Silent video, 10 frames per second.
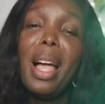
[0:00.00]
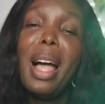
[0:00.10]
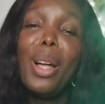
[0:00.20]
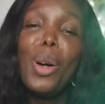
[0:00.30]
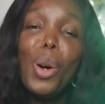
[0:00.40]

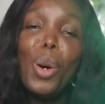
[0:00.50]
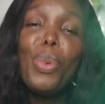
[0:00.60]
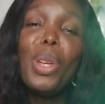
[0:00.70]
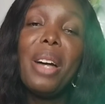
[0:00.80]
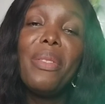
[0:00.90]
I hope
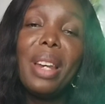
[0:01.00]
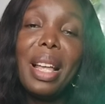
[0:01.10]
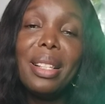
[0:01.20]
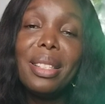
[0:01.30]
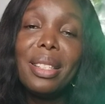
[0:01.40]
you have
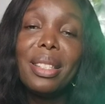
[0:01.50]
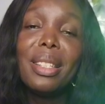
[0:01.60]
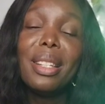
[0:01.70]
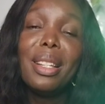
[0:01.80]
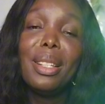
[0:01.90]
learned
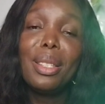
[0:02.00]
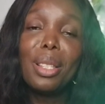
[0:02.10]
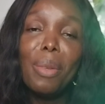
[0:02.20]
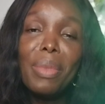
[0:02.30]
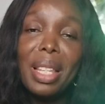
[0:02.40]

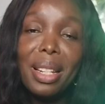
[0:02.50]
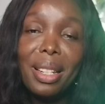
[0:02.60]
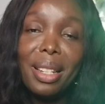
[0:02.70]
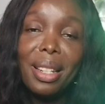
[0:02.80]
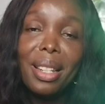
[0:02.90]

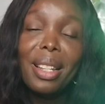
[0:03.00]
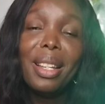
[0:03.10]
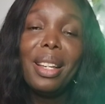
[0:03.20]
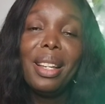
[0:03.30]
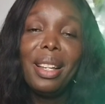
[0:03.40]
something
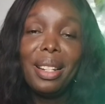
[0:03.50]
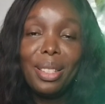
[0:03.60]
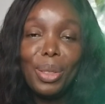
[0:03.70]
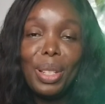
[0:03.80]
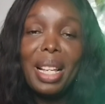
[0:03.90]
in
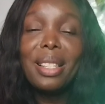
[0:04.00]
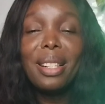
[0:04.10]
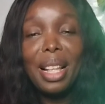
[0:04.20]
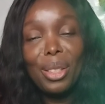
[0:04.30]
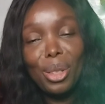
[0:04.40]
today's
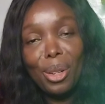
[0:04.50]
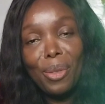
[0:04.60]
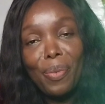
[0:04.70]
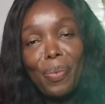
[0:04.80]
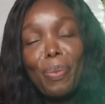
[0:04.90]
lecture.